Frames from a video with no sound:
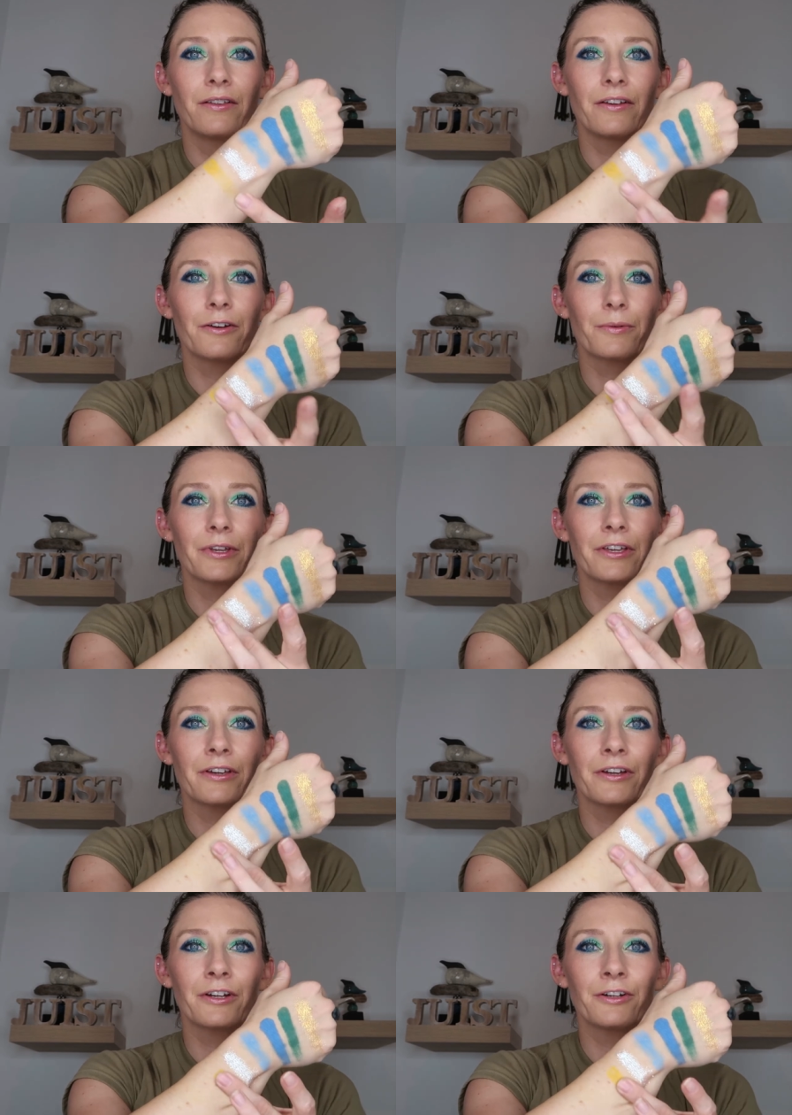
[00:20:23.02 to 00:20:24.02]
There we
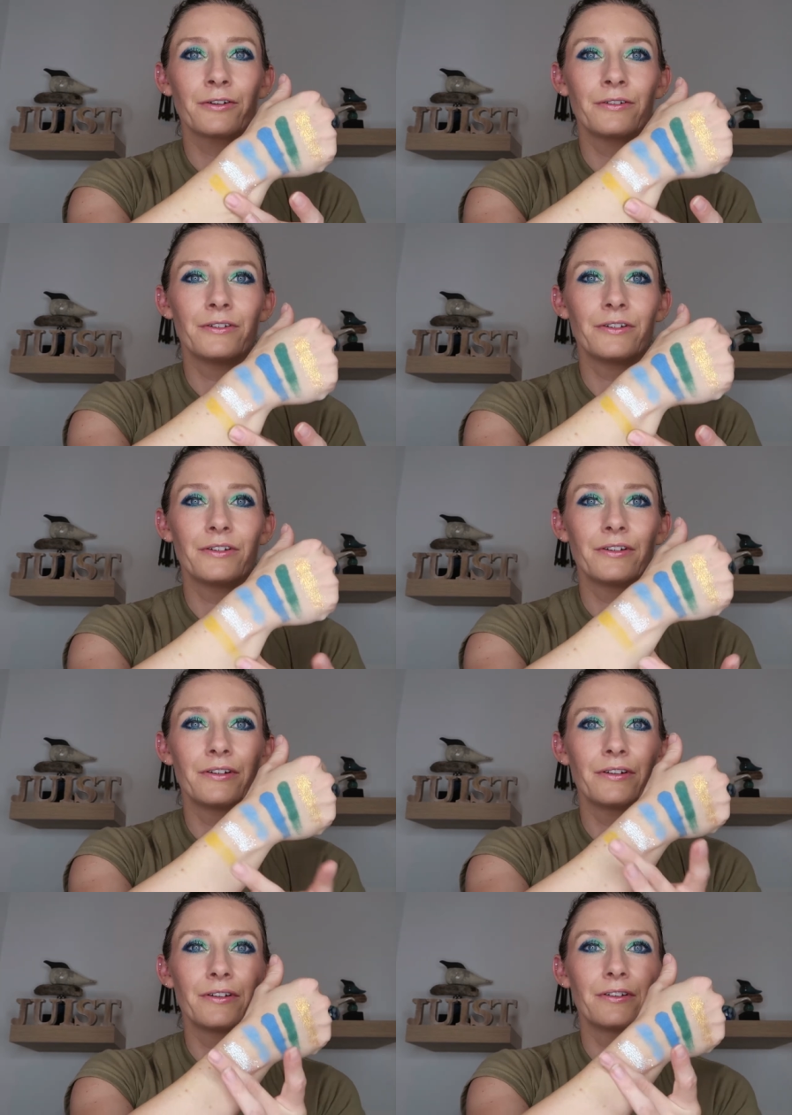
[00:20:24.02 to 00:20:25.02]
go.
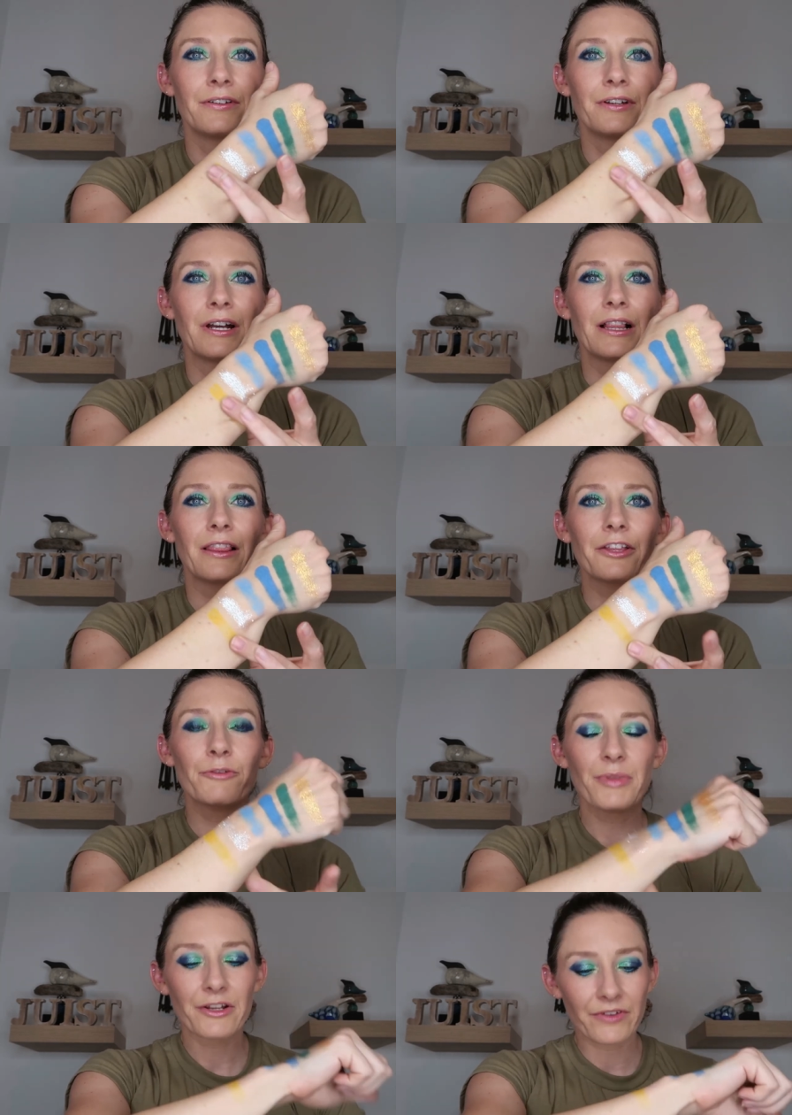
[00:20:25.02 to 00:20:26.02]
A
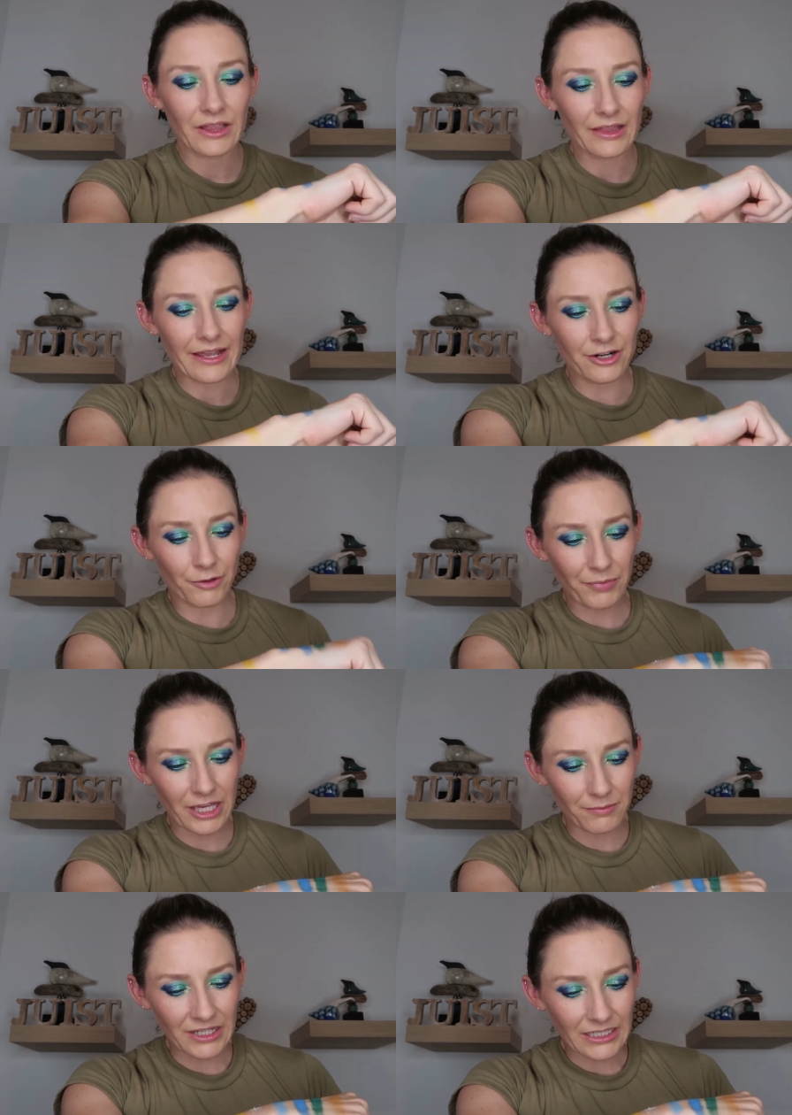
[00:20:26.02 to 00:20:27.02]
little bit of a lighter
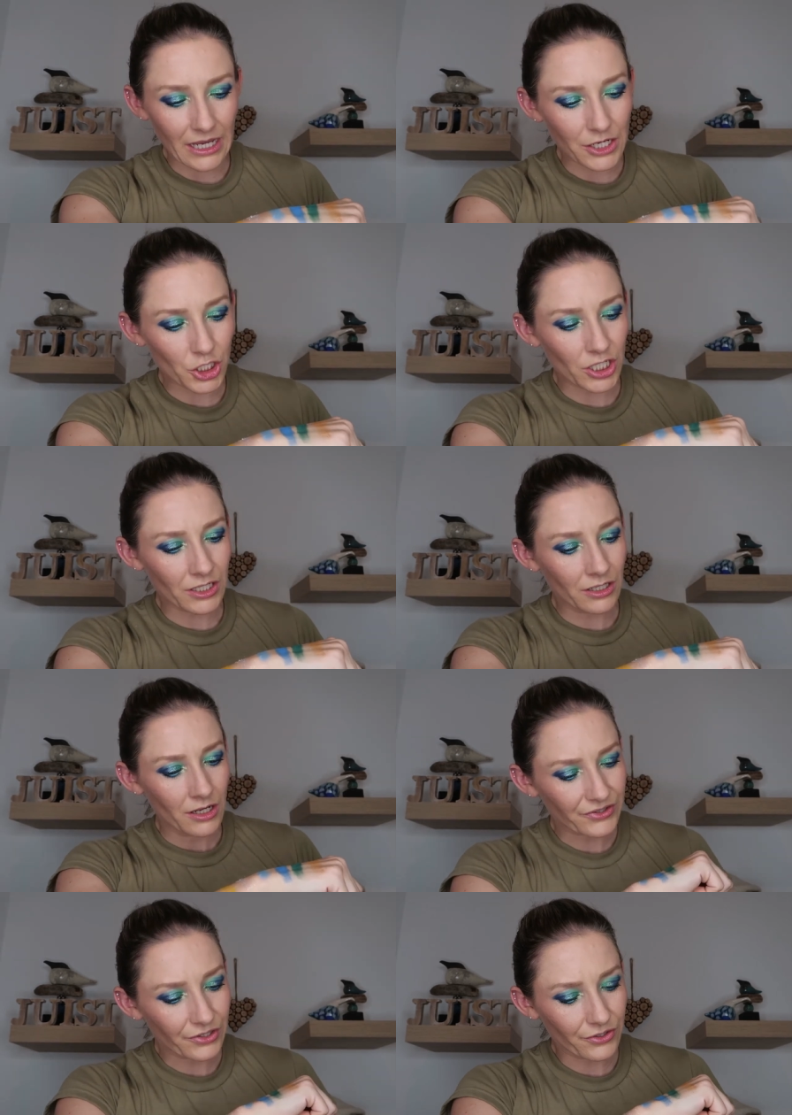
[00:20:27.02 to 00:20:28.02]
pigmentation,
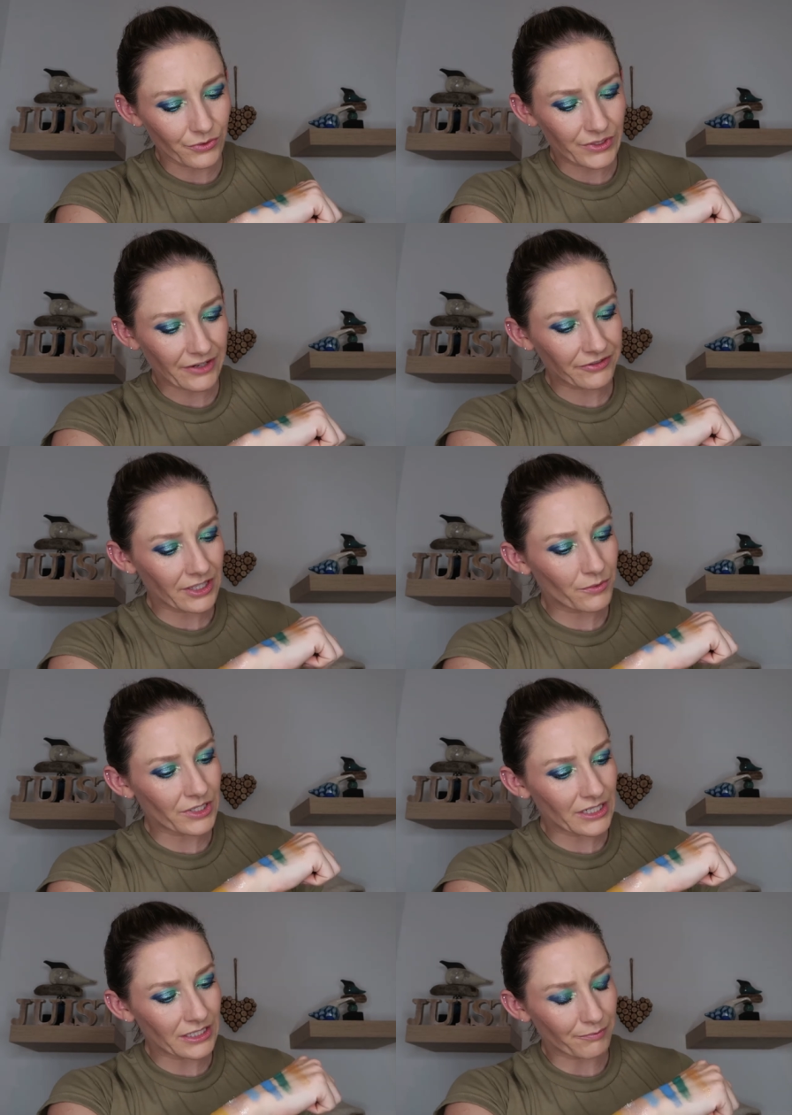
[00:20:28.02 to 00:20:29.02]
so you definitely
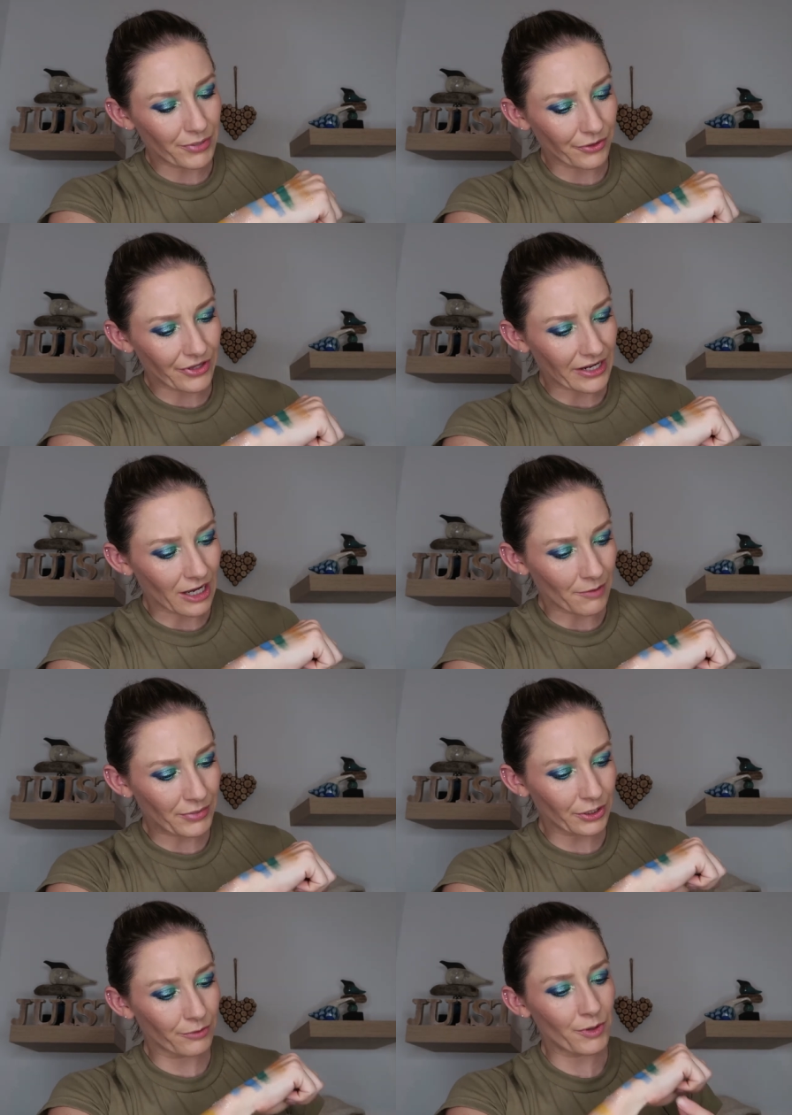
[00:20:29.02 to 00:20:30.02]
would need to build that up
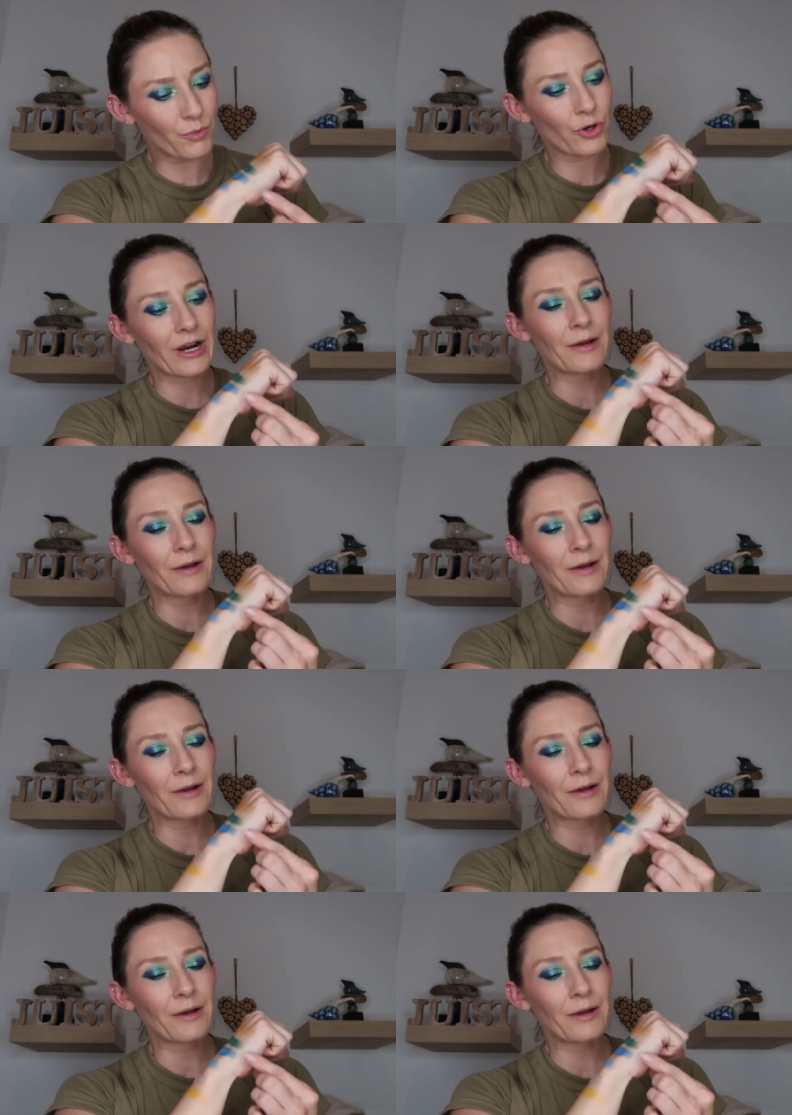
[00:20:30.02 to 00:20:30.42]
a little bit more.